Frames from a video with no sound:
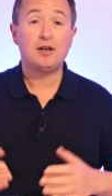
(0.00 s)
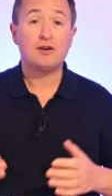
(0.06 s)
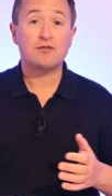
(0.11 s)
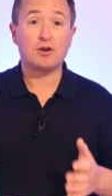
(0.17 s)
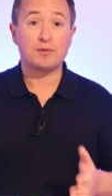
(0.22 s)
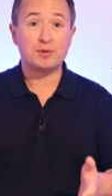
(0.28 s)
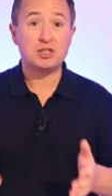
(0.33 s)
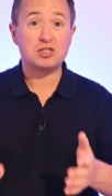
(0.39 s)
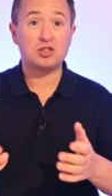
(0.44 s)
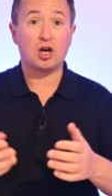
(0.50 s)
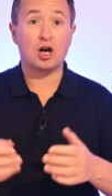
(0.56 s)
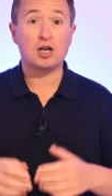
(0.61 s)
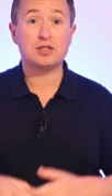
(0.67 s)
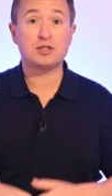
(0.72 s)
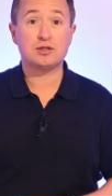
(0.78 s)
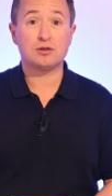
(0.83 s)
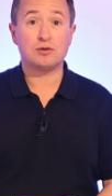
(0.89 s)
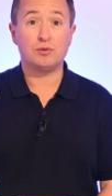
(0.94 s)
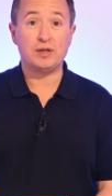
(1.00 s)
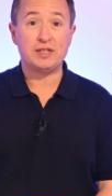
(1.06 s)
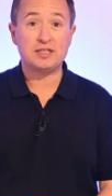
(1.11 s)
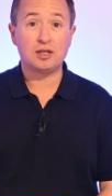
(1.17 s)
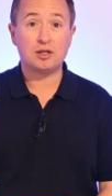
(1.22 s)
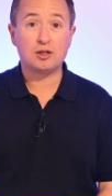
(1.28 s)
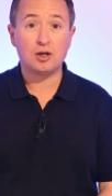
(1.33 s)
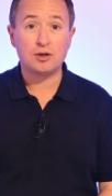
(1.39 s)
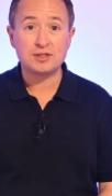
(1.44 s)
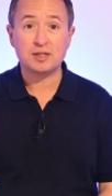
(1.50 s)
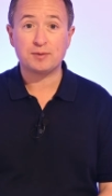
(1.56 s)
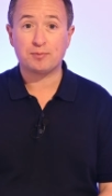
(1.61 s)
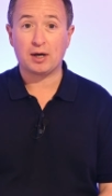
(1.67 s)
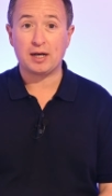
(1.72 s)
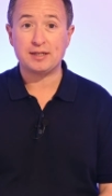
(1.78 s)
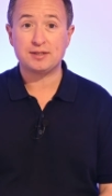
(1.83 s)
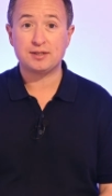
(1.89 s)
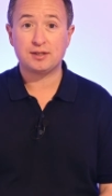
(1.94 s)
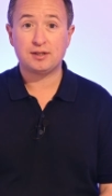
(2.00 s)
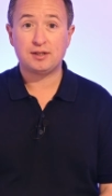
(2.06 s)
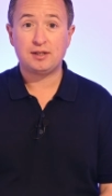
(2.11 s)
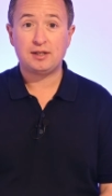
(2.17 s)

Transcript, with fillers: from the stock's recent closing price.